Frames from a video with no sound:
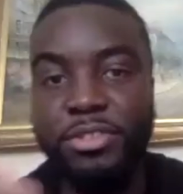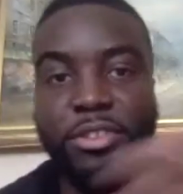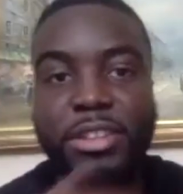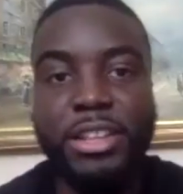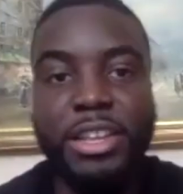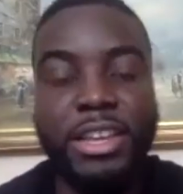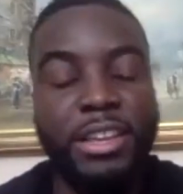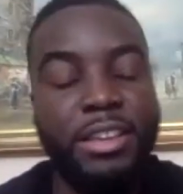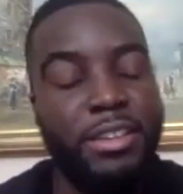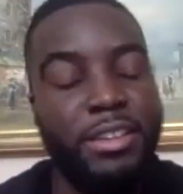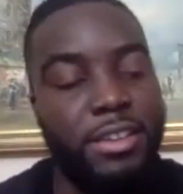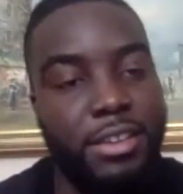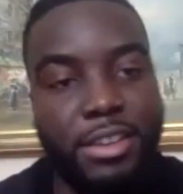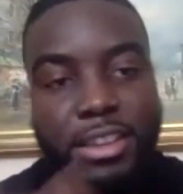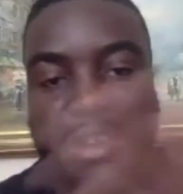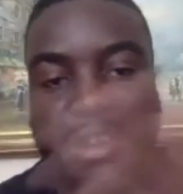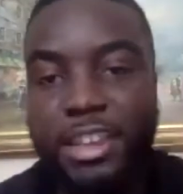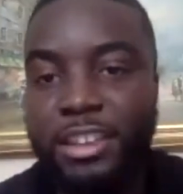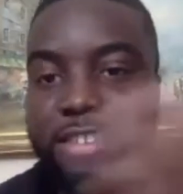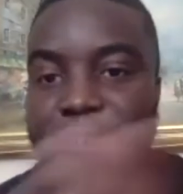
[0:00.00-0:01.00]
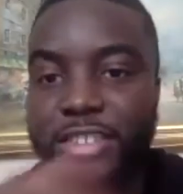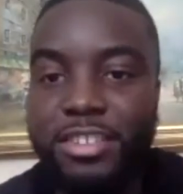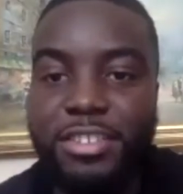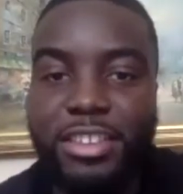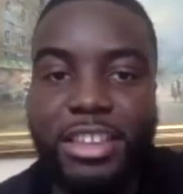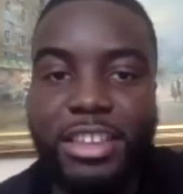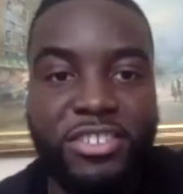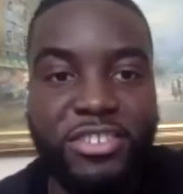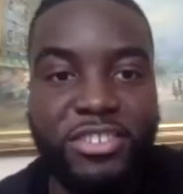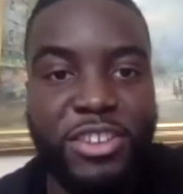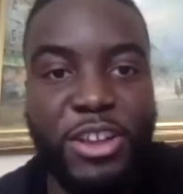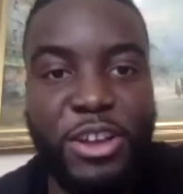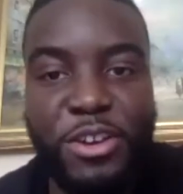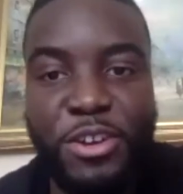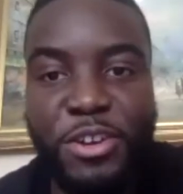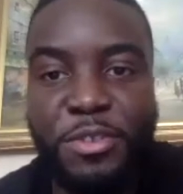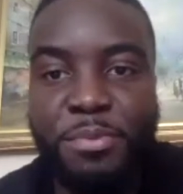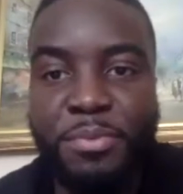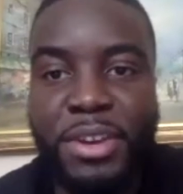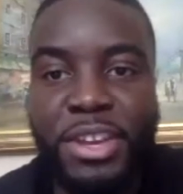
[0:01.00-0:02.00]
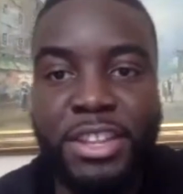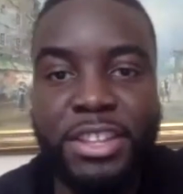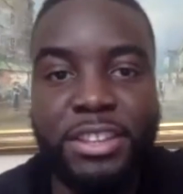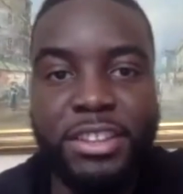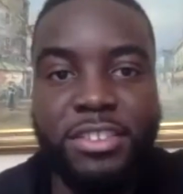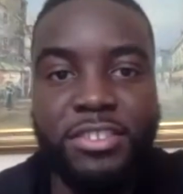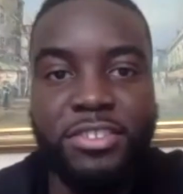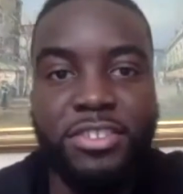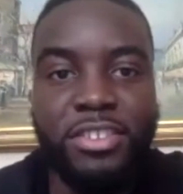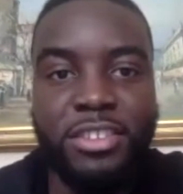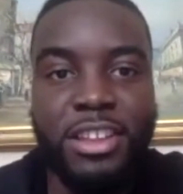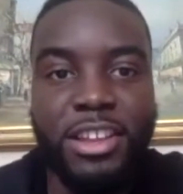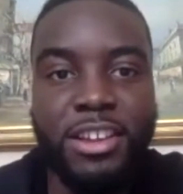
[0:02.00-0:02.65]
like, it's just each to their own, man, and it's just like